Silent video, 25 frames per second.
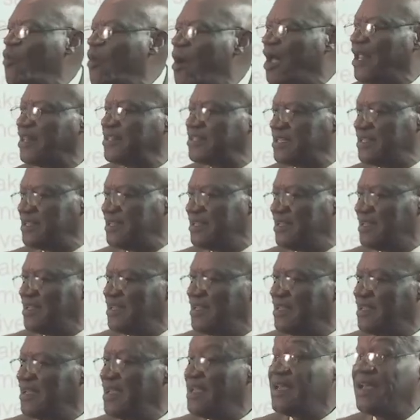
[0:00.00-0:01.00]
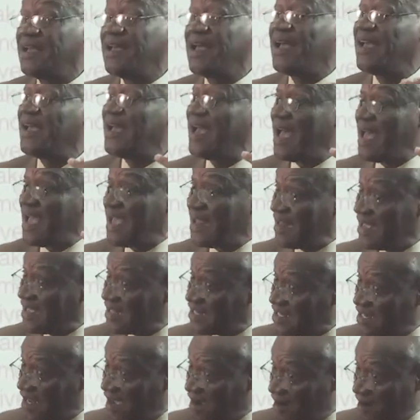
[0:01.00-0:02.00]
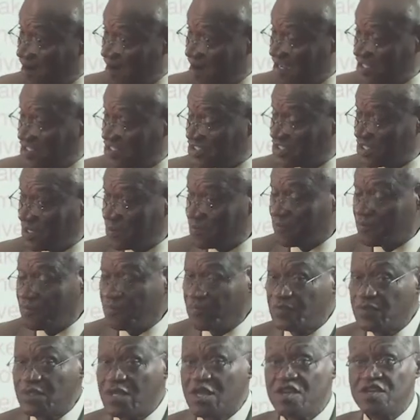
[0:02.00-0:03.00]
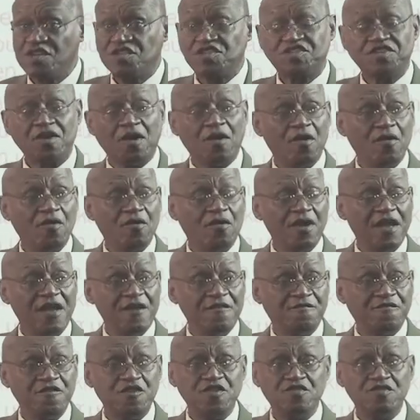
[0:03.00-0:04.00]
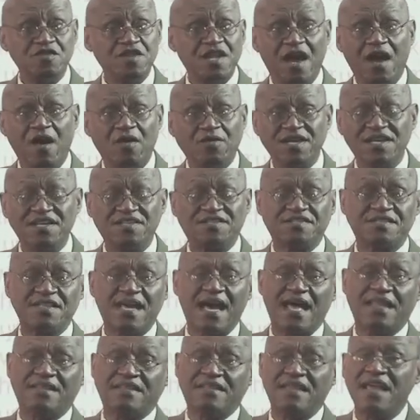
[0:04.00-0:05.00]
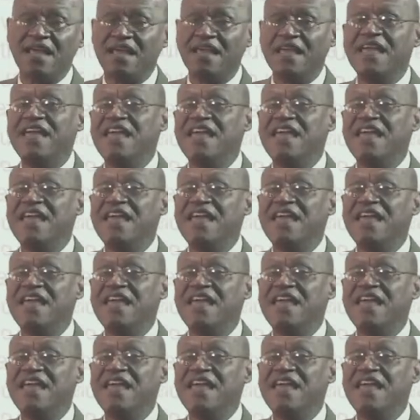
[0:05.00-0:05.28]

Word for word: what? And enlarge. And enlarge. So if you notice that